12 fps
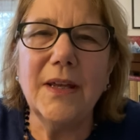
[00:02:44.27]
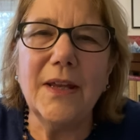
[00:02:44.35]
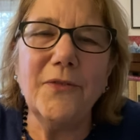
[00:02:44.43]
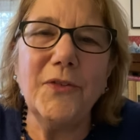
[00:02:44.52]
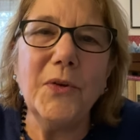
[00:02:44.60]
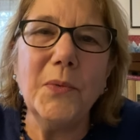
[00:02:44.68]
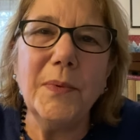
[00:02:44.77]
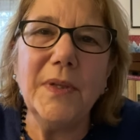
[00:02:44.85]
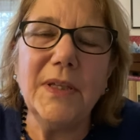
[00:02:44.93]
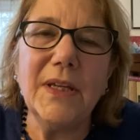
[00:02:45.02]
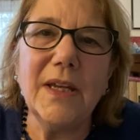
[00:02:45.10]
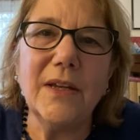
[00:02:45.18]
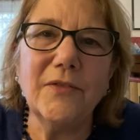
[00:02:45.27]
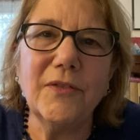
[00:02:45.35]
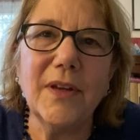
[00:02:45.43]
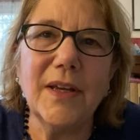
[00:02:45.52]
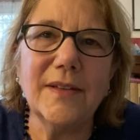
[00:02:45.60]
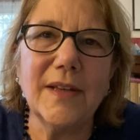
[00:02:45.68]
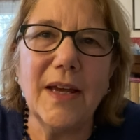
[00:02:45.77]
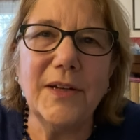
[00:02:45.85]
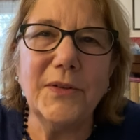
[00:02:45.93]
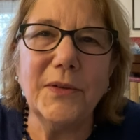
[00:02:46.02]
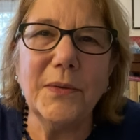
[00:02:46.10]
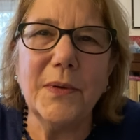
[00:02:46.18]
If you believe, as
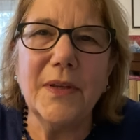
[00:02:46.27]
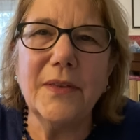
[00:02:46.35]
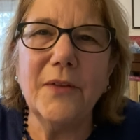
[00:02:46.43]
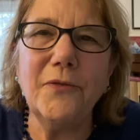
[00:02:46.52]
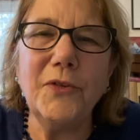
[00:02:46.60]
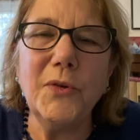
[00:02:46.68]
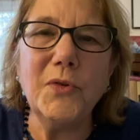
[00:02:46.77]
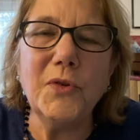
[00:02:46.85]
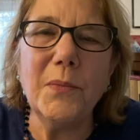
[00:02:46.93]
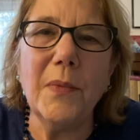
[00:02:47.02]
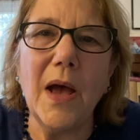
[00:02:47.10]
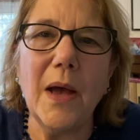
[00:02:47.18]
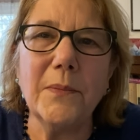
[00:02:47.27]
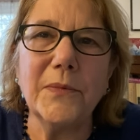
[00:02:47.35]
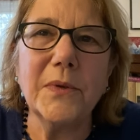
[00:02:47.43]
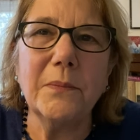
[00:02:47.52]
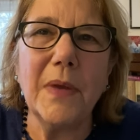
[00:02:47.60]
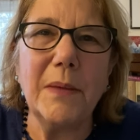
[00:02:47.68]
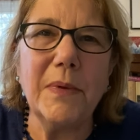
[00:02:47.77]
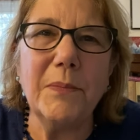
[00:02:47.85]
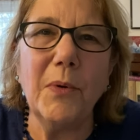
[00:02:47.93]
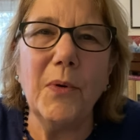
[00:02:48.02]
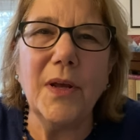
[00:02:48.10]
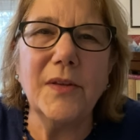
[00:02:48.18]
I do, that future moms, baby
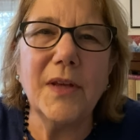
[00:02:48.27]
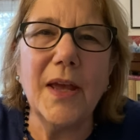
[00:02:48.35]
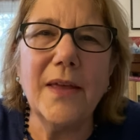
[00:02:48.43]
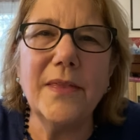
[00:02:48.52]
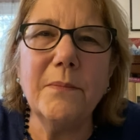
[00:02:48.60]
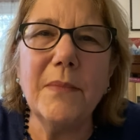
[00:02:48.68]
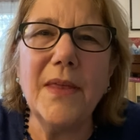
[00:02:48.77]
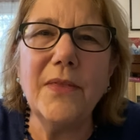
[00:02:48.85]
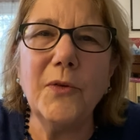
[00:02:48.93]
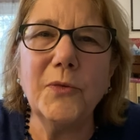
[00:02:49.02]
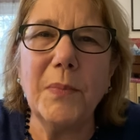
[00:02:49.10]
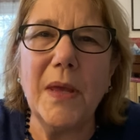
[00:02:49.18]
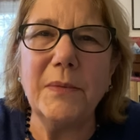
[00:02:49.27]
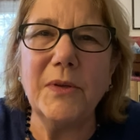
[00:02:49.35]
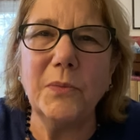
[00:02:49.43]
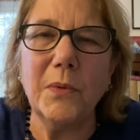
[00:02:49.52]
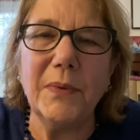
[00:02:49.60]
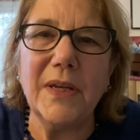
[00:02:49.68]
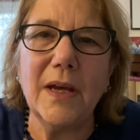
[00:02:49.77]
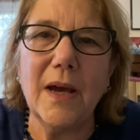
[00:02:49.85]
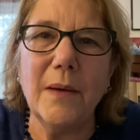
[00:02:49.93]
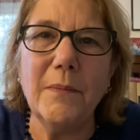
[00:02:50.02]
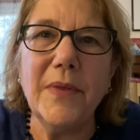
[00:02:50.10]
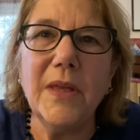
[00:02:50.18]
boys, and the men those babies will
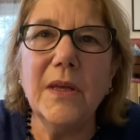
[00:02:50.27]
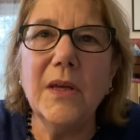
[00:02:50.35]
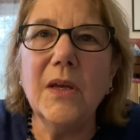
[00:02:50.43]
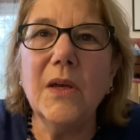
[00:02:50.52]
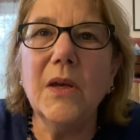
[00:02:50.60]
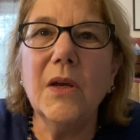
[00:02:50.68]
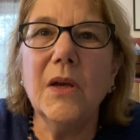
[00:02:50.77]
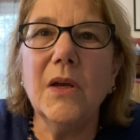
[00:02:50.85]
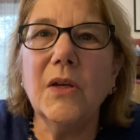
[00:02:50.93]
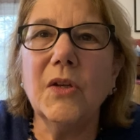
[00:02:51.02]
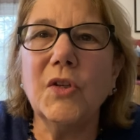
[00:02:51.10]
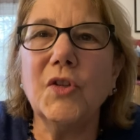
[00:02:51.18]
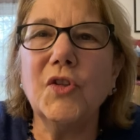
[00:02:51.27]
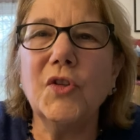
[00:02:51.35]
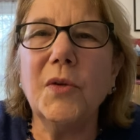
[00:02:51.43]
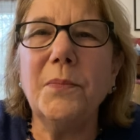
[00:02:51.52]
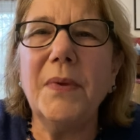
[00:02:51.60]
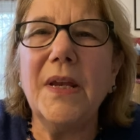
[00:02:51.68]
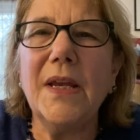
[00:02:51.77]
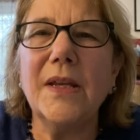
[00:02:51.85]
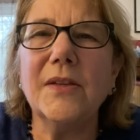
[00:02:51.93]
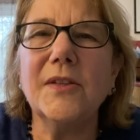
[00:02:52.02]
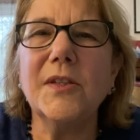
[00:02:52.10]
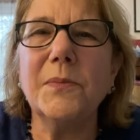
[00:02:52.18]
become should
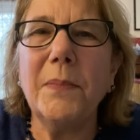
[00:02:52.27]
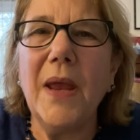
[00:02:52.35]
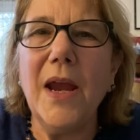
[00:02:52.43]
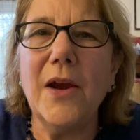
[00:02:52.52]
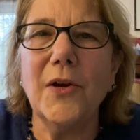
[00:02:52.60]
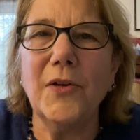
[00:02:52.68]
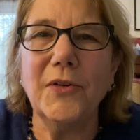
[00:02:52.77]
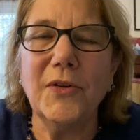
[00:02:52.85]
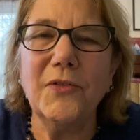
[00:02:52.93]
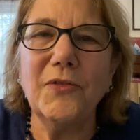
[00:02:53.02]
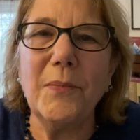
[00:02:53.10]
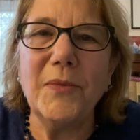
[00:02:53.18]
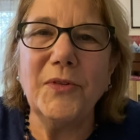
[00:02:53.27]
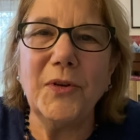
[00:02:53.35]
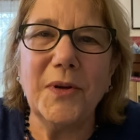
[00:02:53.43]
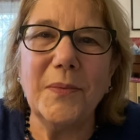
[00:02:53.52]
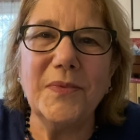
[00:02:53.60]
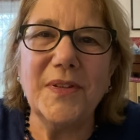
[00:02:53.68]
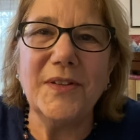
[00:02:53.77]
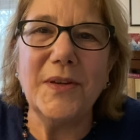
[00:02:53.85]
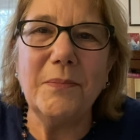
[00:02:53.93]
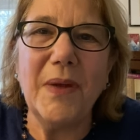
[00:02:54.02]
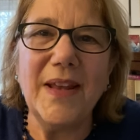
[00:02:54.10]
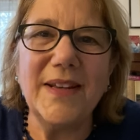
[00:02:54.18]
be spared from the
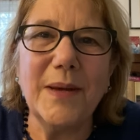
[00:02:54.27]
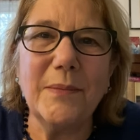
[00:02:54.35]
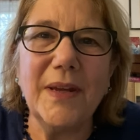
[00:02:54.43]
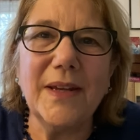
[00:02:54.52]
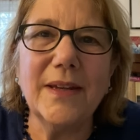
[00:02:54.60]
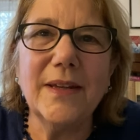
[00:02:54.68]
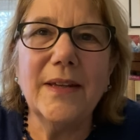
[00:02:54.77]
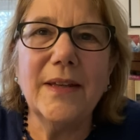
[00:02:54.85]
circumcision pandemic,